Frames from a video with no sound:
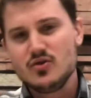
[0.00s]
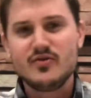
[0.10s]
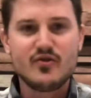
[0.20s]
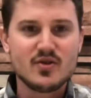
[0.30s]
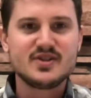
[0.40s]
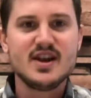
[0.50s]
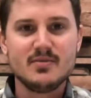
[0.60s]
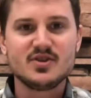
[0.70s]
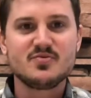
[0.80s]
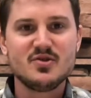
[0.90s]
4
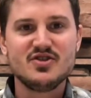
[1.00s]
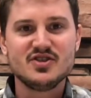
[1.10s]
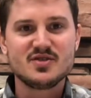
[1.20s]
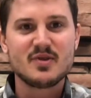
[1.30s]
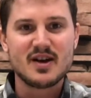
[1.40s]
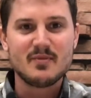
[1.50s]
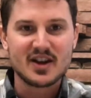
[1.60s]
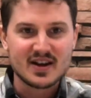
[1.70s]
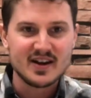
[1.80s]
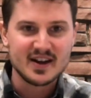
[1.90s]
tablespoons, but I'm going
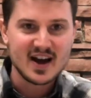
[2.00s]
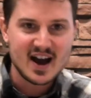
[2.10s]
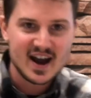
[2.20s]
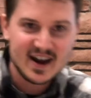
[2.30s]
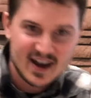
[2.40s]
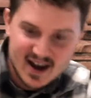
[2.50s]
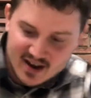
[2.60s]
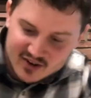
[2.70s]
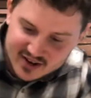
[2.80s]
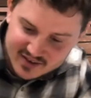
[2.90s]
to kind of eye it
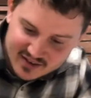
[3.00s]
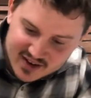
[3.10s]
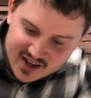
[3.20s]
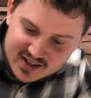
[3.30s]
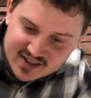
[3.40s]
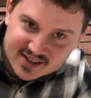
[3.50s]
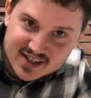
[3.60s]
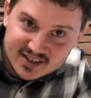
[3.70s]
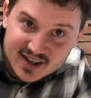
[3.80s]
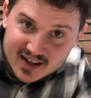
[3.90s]
out because
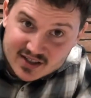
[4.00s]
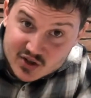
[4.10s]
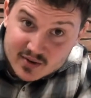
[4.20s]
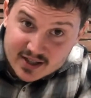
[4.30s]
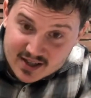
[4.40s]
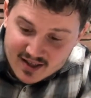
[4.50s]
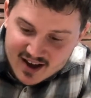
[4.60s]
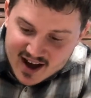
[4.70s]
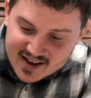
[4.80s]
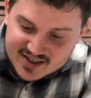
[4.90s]
I do this a
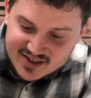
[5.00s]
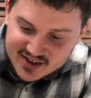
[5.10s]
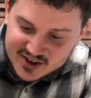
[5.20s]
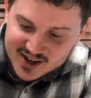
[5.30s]
lot. So